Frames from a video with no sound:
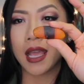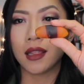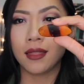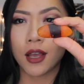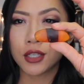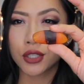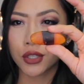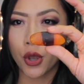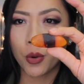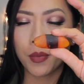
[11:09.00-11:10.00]
A Lush
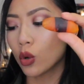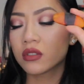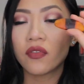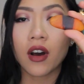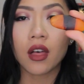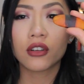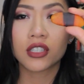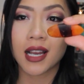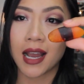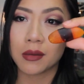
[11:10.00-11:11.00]
soap, Old Father
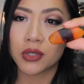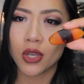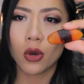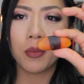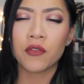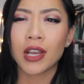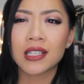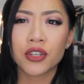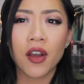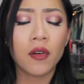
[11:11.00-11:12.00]
Time soap. If you
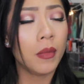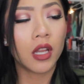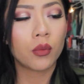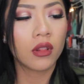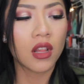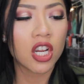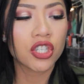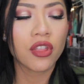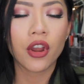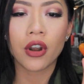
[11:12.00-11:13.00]
guys are not familiar with
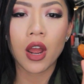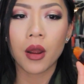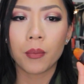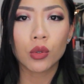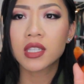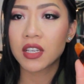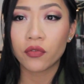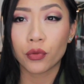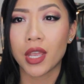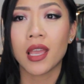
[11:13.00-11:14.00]
Lush, they're a
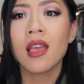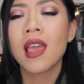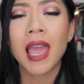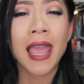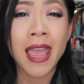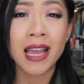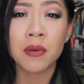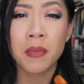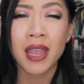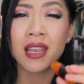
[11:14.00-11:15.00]
cruelty-free
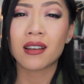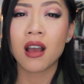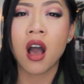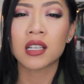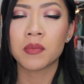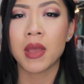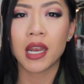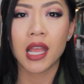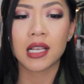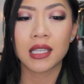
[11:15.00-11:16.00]
handmade
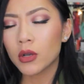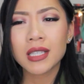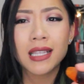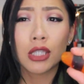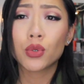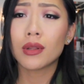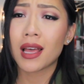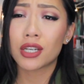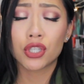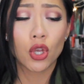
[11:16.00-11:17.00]
cosmetics. Mostly they do a
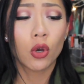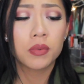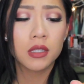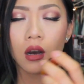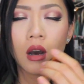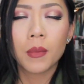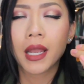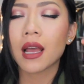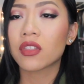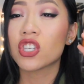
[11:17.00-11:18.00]
lot of soaps. Oh
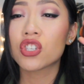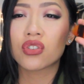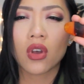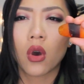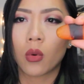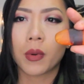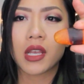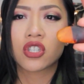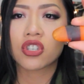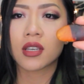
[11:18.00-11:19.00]
my god, this soap
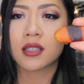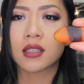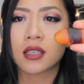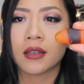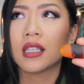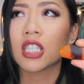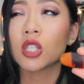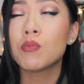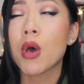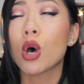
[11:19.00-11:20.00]
is just, it
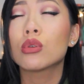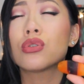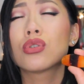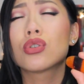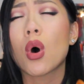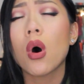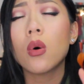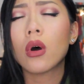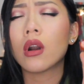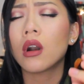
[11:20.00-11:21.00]
smells
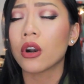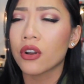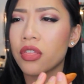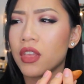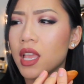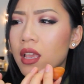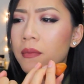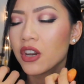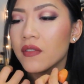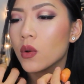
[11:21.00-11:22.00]
so earthy. I
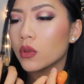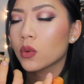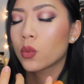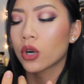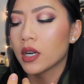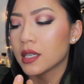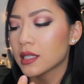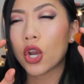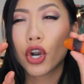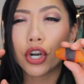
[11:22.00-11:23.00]
don't even know what the word
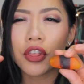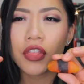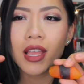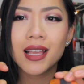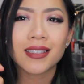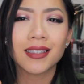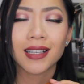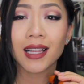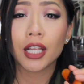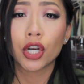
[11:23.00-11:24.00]
is. It's earthy,
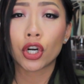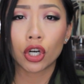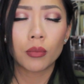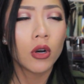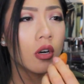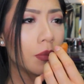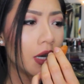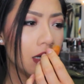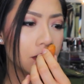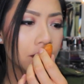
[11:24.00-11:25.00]
slightly herbal,
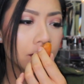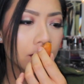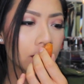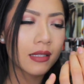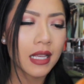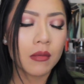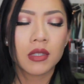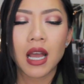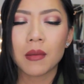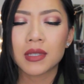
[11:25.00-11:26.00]
but the
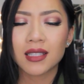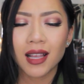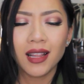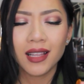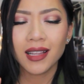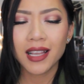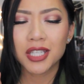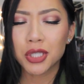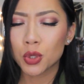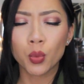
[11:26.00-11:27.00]
same time slightly like
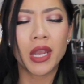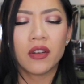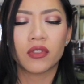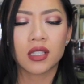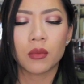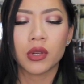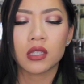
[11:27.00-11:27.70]
sweet for some